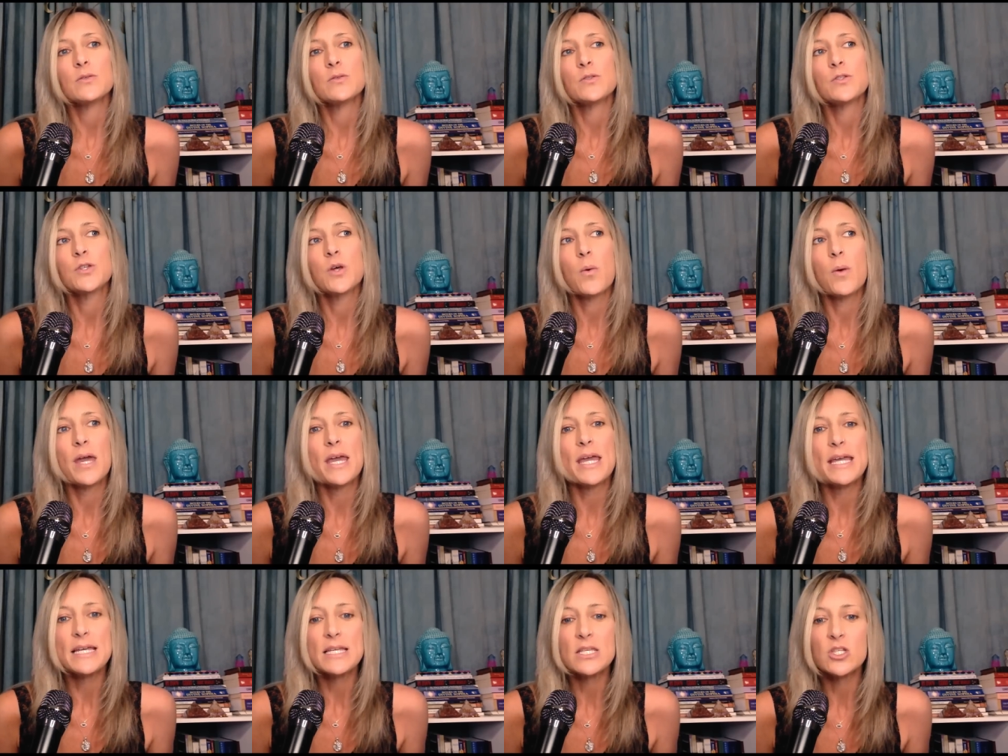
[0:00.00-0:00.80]
So
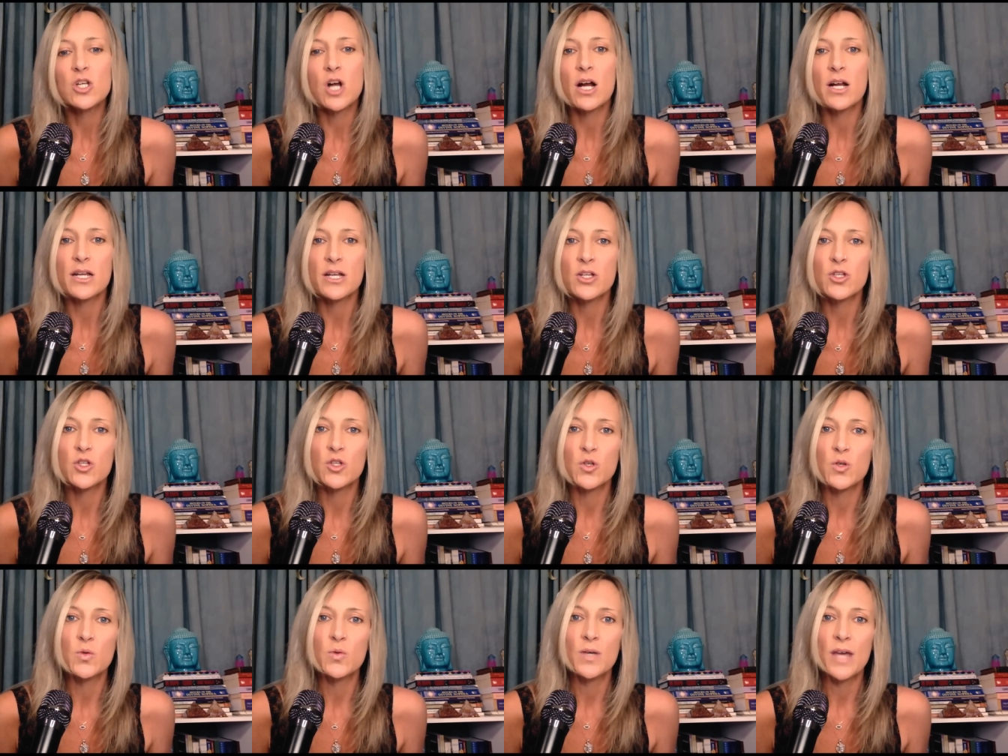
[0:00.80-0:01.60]
he started
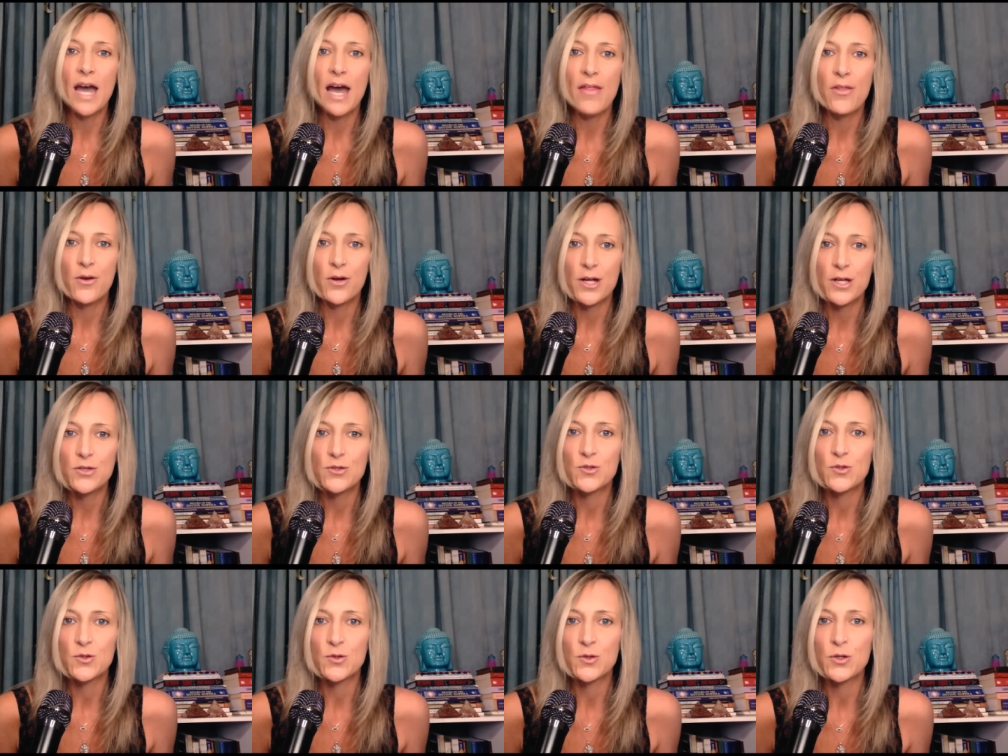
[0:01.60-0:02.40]
to gather
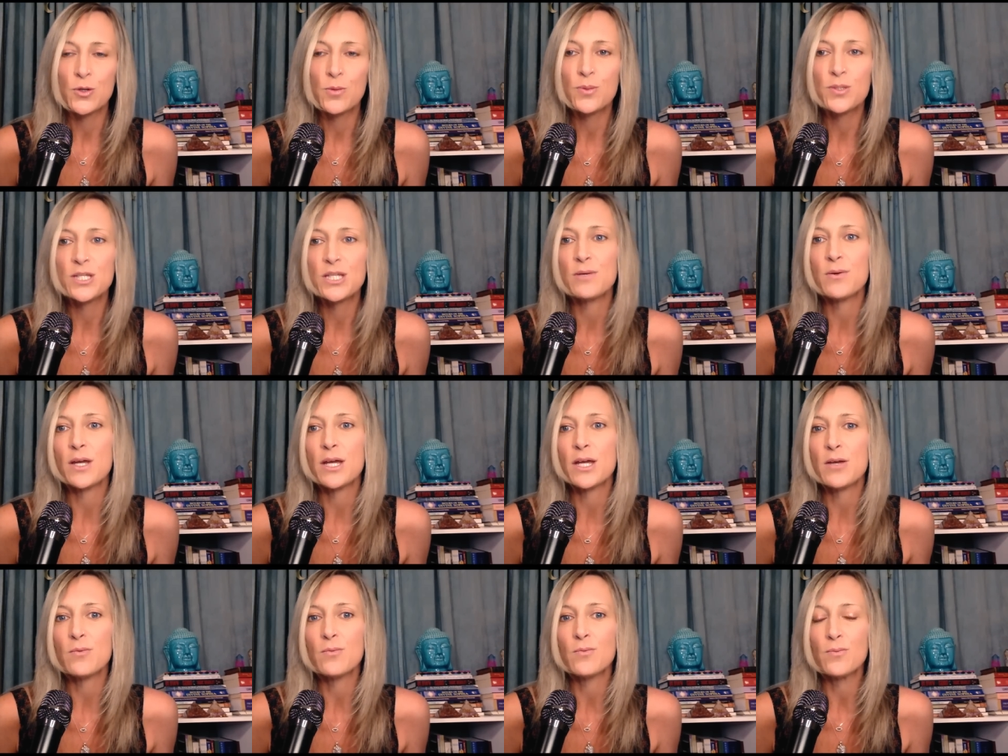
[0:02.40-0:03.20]
his troops. He,
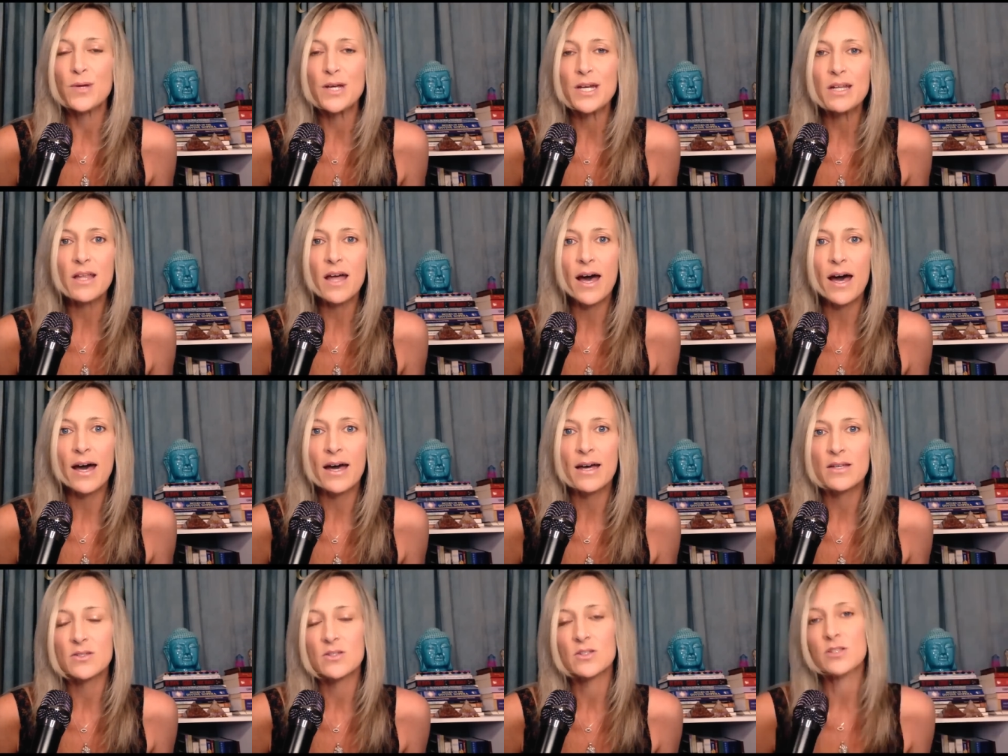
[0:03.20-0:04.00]
he
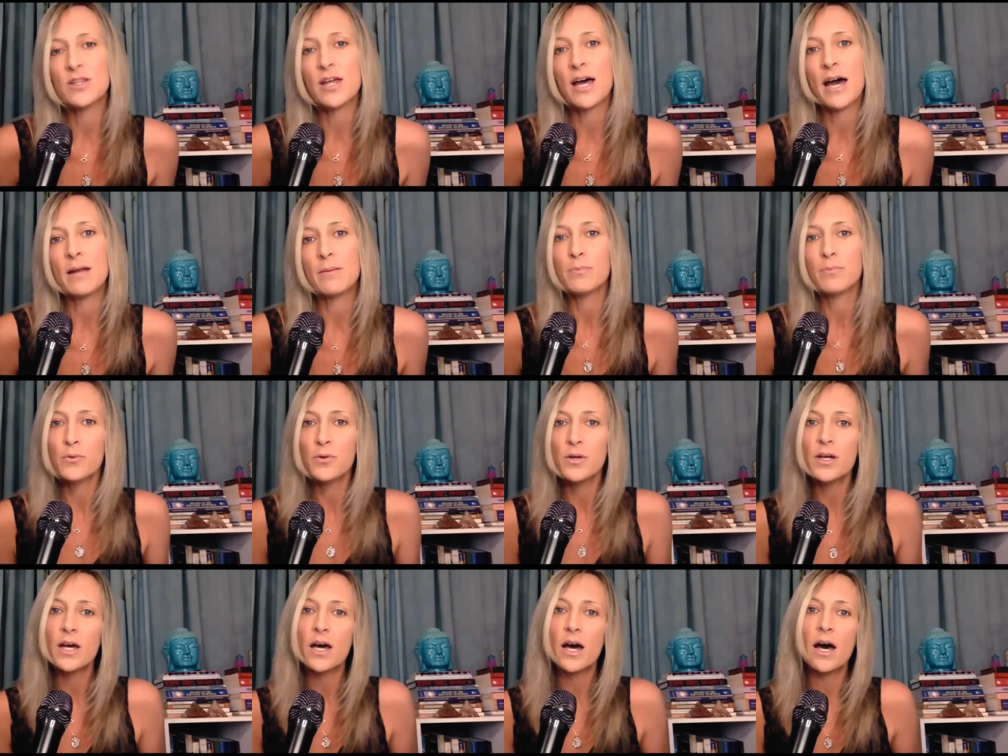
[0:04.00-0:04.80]
realized that
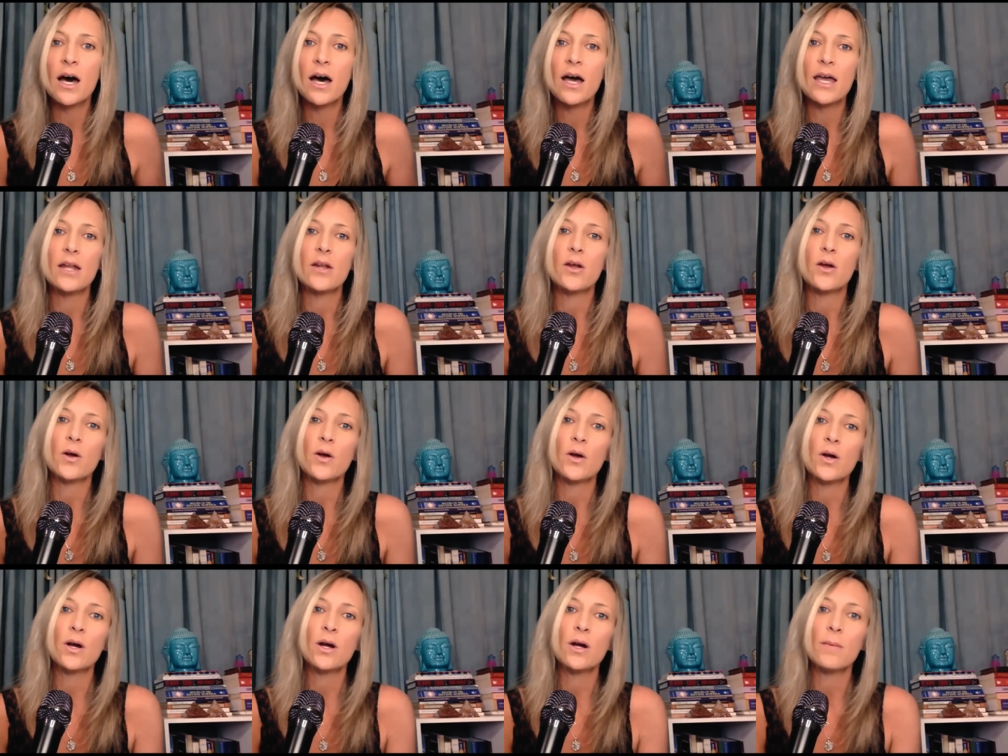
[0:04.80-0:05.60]
Boudica and
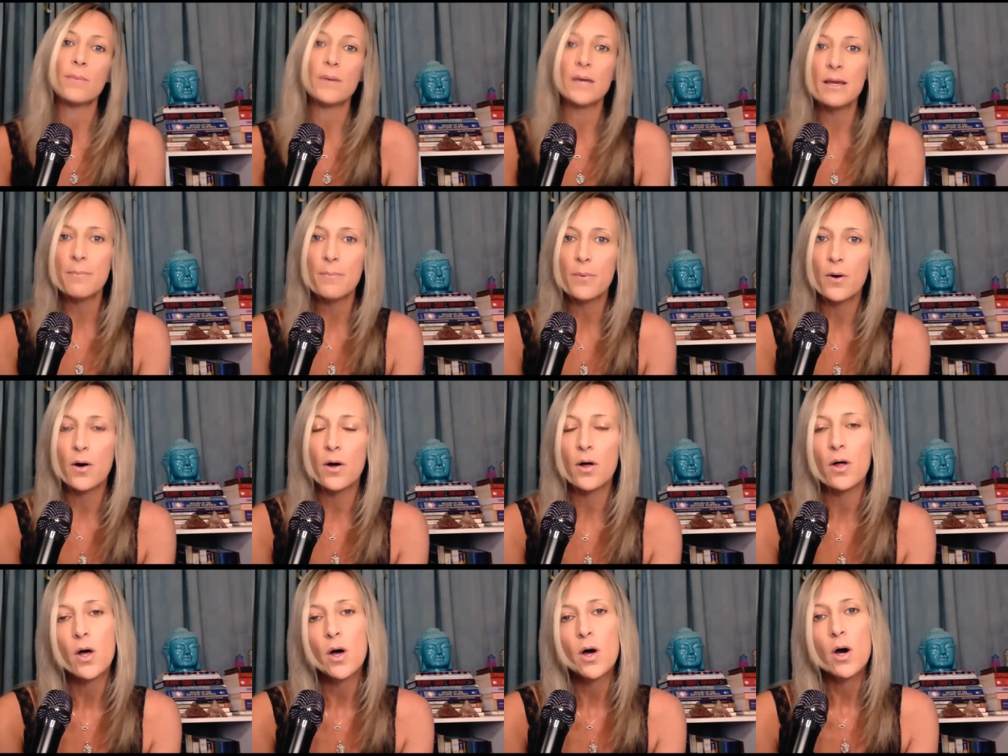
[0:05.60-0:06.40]
her
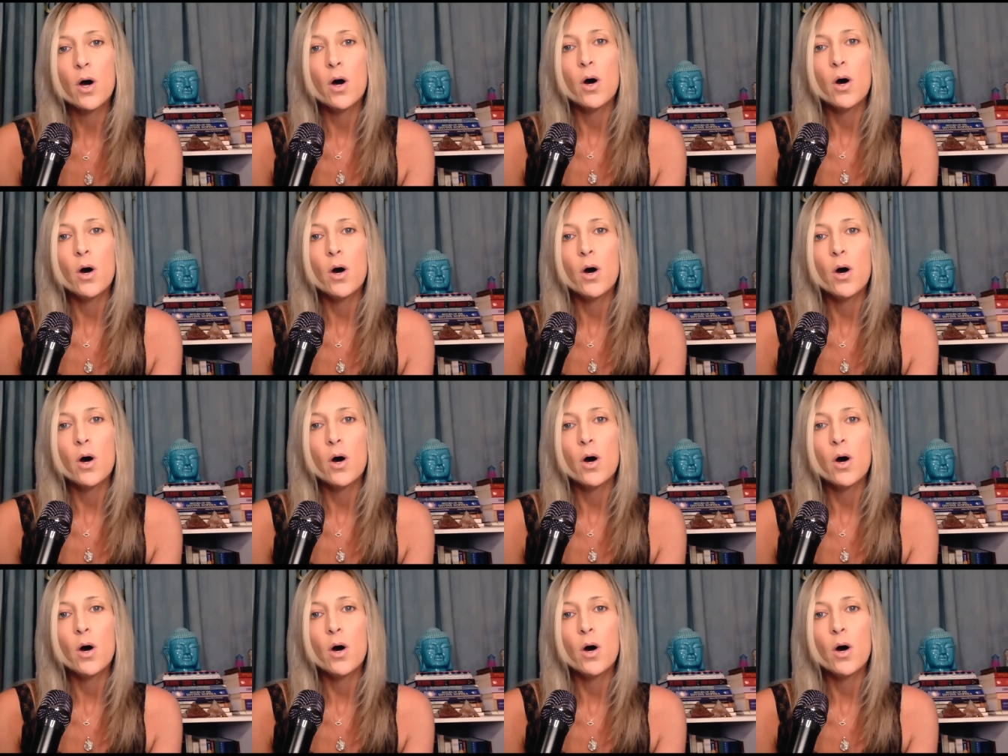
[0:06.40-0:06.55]
people